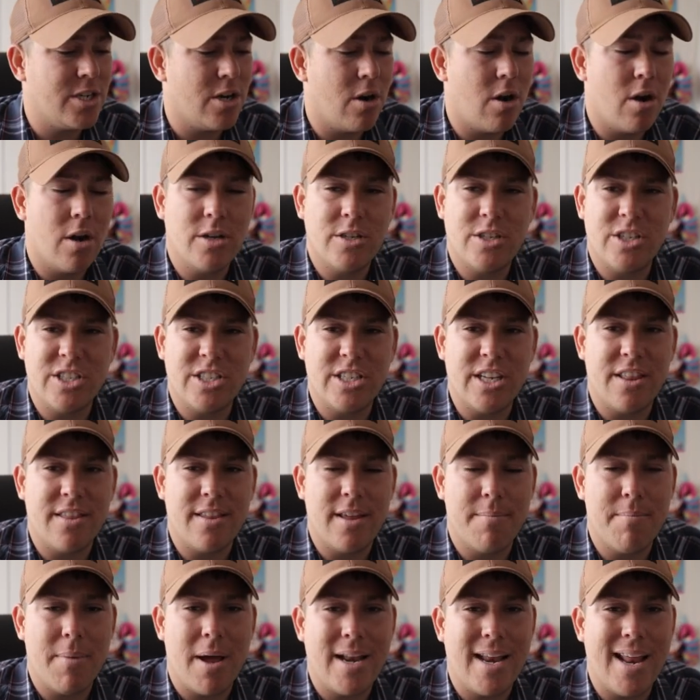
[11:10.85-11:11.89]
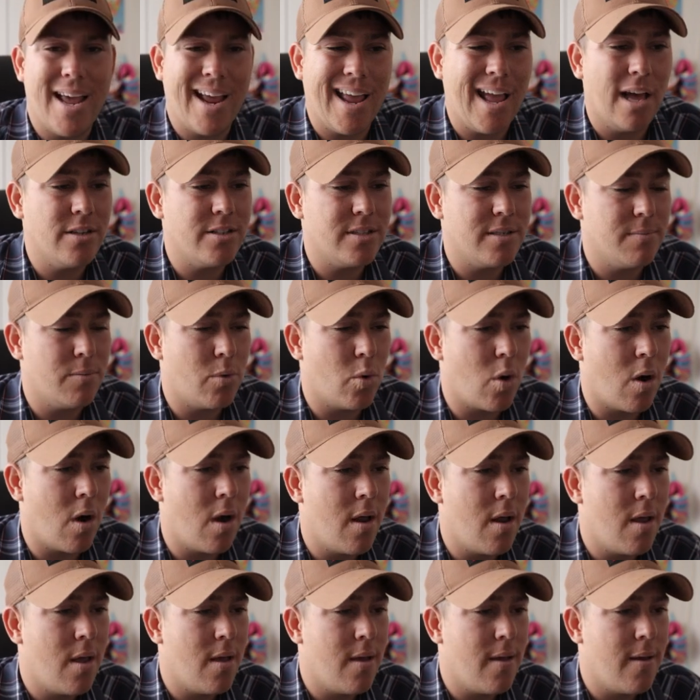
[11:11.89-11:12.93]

turn just to thin my deck out some more.